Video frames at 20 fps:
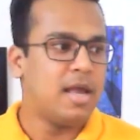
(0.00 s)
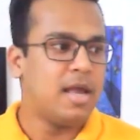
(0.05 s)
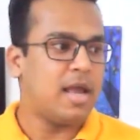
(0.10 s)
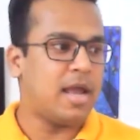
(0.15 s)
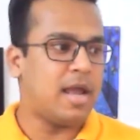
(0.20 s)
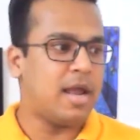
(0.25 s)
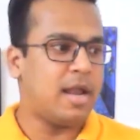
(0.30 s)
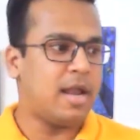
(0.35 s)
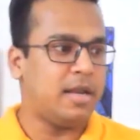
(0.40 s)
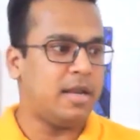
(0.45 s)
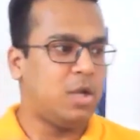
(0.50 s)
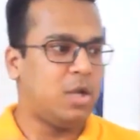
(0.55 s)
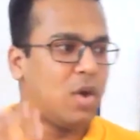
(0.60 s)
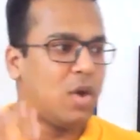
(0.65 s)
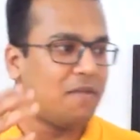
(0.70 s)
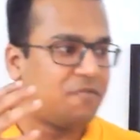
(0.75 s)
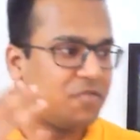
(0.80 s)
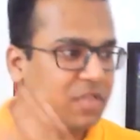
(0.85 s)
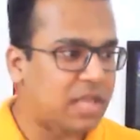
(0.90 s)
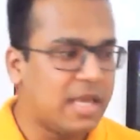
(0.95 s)
and you
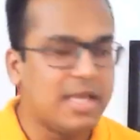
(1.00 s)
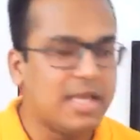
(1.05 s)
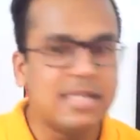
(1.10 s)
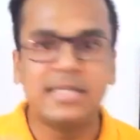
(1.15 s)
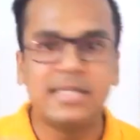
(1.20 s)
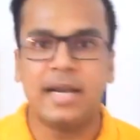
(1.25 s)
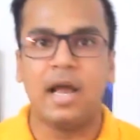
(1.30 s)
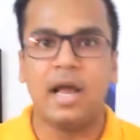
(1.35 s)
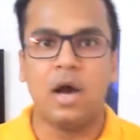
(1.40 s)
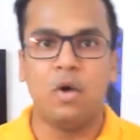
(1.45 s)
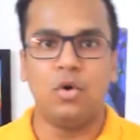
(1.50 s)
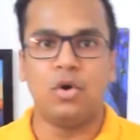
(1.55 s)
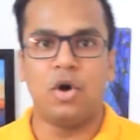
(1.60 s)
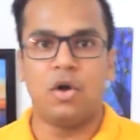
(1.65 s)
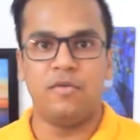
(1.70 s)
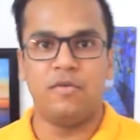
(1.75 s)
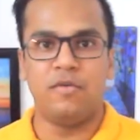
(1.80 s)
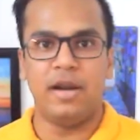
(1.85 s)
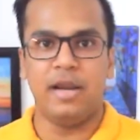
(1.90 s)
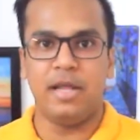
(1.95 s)
have things set out
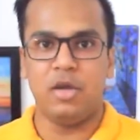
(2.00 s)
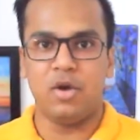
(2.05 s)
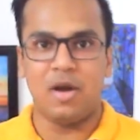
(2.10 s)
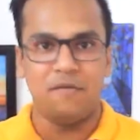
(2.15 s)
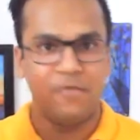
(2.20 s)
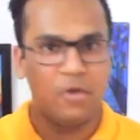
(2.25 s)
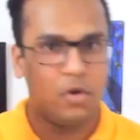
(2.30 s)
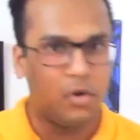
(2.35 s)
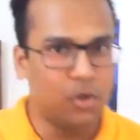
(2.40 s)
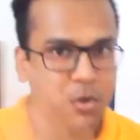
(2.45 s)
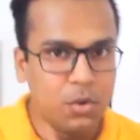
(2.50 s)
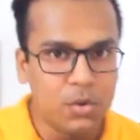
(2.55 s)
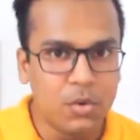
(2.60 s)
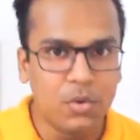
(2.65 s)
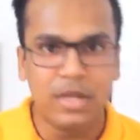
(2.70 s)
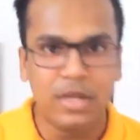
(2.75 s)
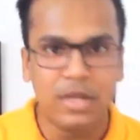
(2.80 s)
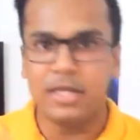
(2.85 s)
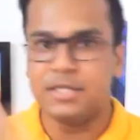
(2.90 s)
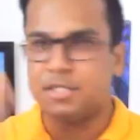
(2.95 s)
already you have your to-do
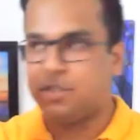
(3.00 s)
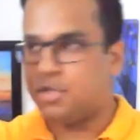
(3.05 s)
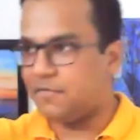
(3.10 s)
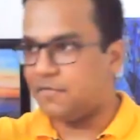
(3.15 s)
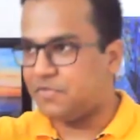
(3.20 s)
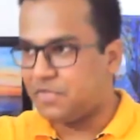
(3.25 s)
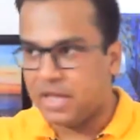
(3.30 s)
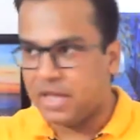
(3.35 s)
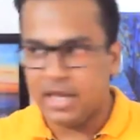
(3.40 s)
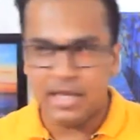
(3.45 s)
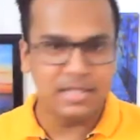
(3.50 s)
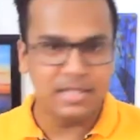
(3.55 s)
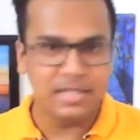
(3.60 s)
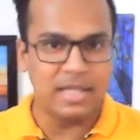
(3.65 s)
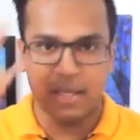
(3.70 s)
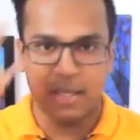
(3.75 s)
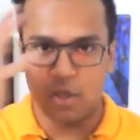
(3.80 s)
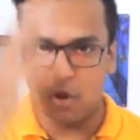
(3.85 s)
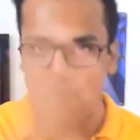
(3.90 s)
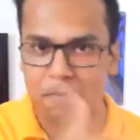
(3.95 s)
list you have things
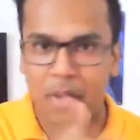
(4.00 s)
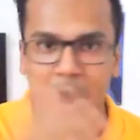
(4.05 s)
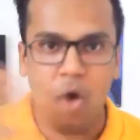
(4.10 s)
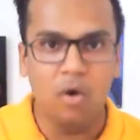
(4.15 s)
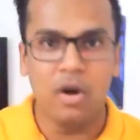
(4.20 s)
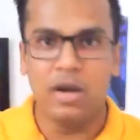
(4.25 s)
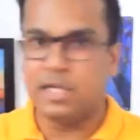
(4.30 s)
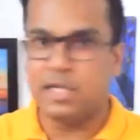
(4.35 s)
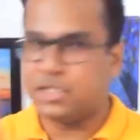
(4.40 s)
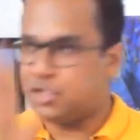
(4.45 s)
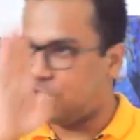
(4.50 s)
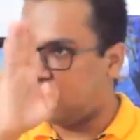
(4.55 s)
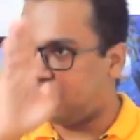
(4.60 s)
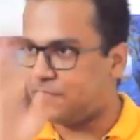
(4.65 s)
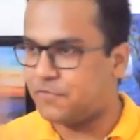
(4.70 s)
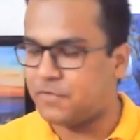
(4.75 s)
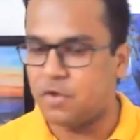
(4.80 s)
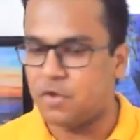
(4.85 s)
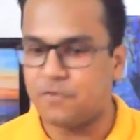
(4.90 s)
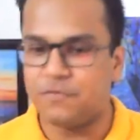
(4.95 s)
like your power list your,
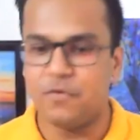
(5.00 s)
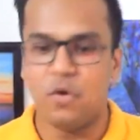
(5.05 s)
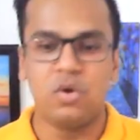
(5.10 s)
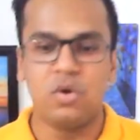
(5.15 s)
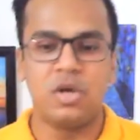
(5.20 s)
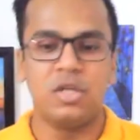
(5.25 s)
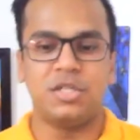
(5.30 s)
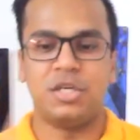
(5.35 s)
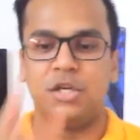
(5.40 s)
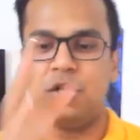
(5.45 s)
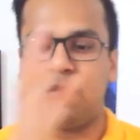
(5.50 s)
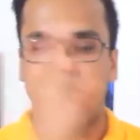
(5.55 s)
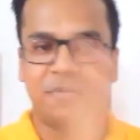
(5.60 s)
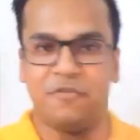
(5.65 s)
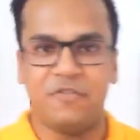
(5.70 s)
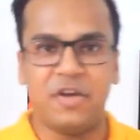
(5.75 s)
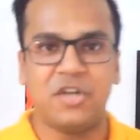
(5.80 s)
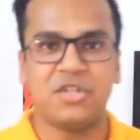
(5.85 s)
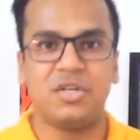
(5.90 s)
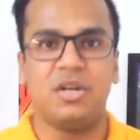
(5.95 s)
your focus in your
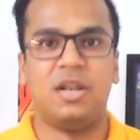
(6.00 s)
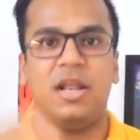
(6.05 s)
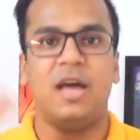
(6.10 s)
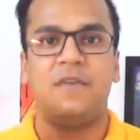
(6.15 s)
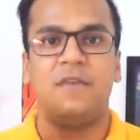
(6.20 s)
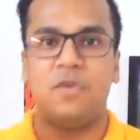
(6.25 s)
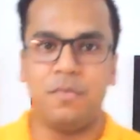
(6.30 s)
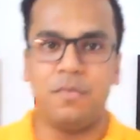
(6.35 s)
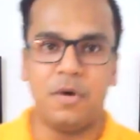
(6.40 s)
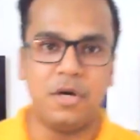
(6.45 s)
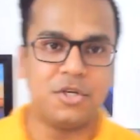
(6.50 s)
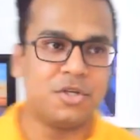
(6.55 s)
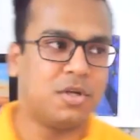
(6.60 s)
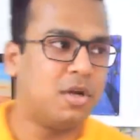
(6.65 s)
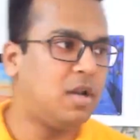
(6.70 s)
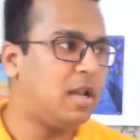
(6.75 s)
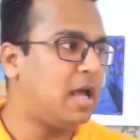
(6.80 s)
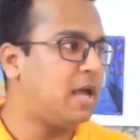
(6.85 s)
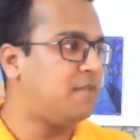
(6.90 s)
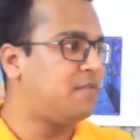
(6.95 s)
professional life your personal
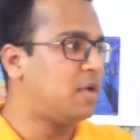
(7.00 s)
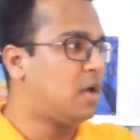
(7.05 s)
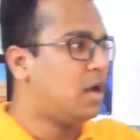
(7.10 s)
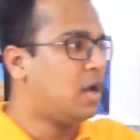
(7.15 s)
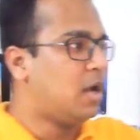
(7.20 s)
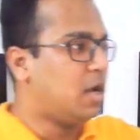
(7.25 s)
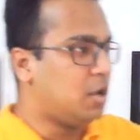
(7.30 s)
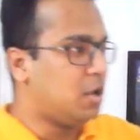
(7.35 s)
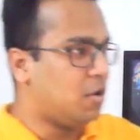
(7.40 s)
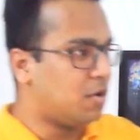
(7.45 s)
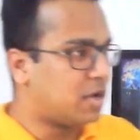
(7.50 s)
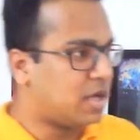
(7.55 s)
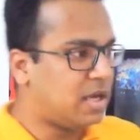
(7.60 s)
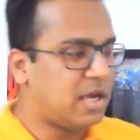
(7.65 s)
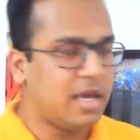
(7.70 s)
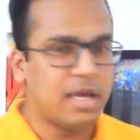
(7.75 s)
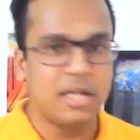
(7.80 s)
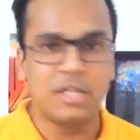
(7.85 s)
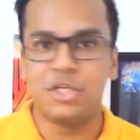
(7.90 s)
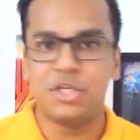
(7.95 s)
life your
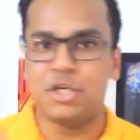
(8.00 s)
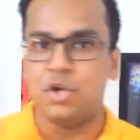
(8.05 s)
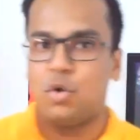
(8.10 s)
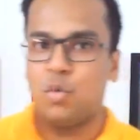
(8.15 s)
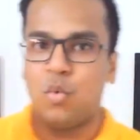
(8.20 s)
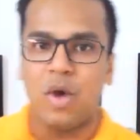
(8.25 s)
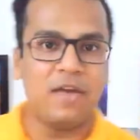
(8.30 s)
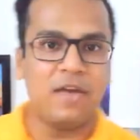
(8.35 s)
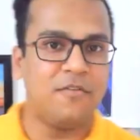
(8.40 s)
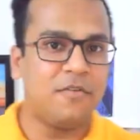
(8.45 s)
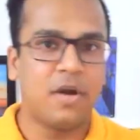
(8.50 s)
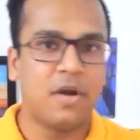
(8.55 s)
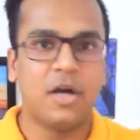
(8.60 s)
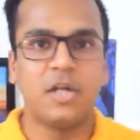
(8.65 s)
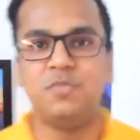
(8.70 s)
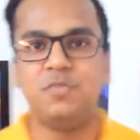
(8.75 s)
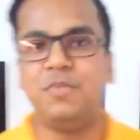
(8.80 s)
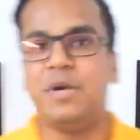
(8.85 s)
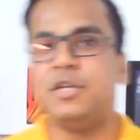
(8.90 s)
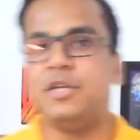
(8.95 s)
kids your wife or
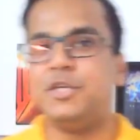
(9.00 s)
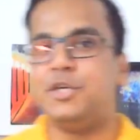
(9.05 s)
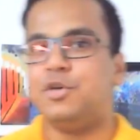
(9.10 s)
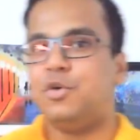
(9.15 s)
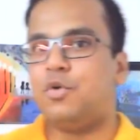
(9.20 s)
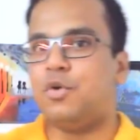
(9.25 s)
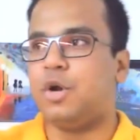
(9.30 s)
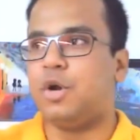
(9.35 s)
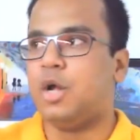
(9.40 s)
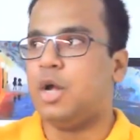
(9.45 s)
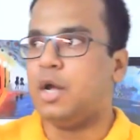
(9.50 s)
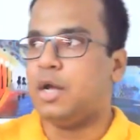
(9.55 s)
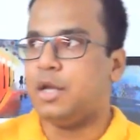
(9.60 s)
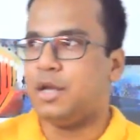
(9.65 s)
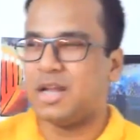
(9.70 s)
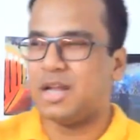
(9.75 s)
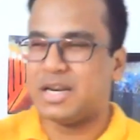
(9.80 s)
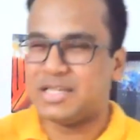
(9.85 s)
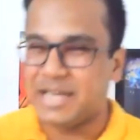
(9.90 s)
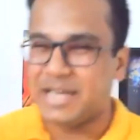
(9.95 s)
husband your you
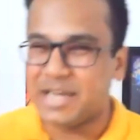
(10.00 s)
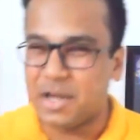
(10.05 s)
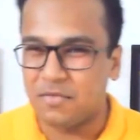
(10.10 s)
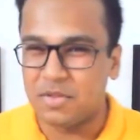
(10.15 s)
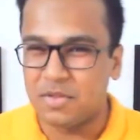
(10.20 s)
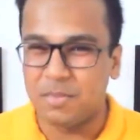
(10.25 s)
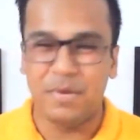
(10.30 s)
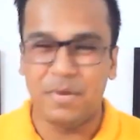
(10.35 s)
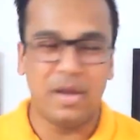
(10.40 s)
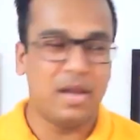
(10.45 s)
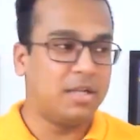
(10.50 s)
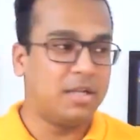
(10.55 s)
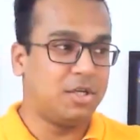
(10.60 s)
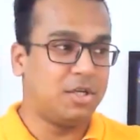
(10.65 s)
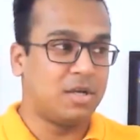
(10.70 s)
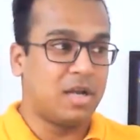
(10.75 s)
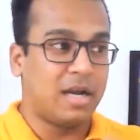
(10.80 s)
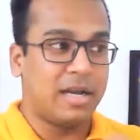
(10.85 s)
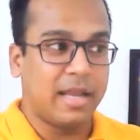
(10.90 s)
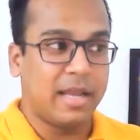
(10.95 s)
got to take care of the parents you
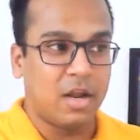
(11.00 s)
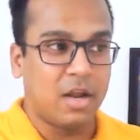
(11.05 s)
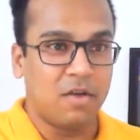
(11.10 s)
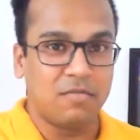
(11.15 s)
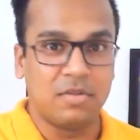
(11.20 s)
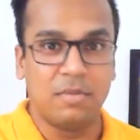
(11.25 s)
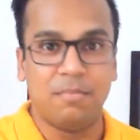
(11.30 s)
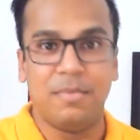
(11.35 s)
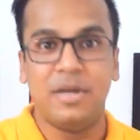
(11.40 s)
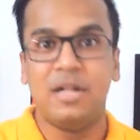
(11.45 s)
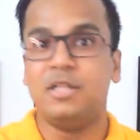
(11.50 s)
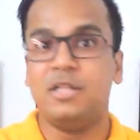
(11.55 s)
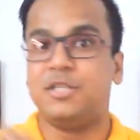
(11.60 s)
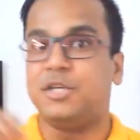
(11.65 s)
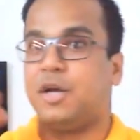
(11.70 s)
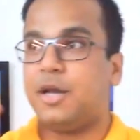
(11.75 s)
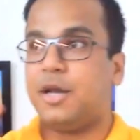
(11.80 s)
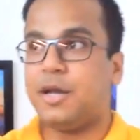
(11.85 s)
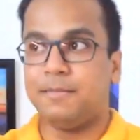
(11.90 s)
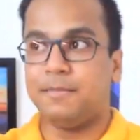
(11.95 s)
got to take care of the bills
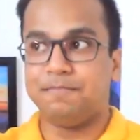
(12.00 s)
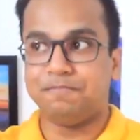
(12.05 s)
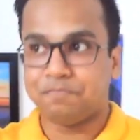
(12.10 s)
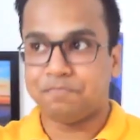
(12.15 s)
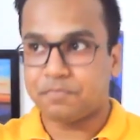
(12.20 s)
you got to